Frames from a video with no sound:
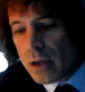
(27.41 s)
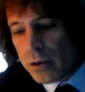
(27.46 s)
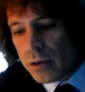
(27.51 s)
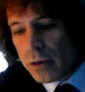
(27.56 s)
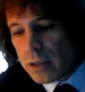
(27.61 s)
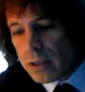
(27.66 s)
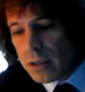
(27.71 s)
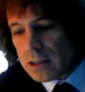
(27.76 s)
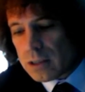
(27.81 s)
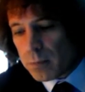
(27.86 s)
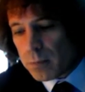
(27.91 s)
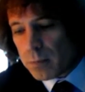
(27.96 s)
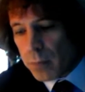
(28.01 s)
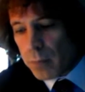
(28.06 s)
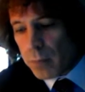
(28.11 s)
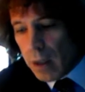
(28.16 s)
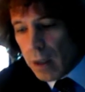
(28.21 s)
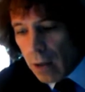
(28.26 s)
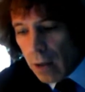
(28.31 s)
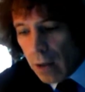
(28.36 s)
Younes
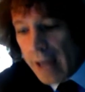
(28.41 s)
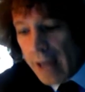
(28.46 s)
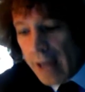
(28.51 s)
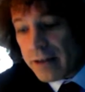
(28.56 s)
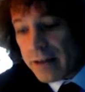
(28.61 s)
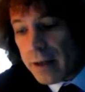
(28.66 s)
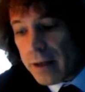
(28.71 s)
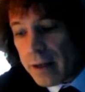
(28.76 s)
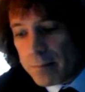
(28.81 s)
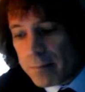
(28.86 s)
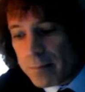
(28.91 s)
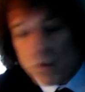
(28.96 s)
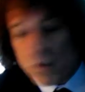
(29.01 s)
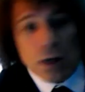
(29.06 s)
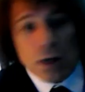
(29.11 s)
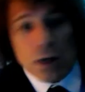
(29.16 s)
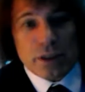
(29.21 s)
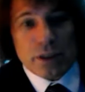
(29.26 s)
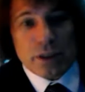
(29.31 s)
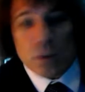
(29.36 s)
Belhanda.
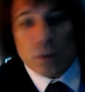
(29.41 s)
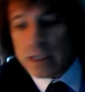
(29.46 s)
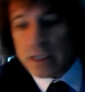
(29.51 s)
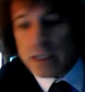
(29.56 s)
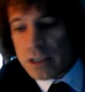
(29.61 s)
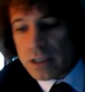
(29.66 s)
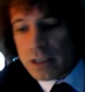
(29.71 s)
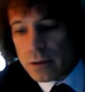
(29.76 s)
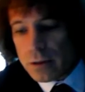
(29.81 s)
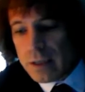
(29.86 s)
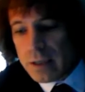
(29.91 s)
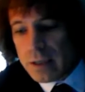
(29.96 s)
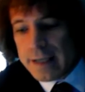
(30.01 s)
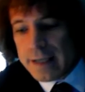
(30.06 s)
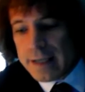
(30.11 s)
Only 22,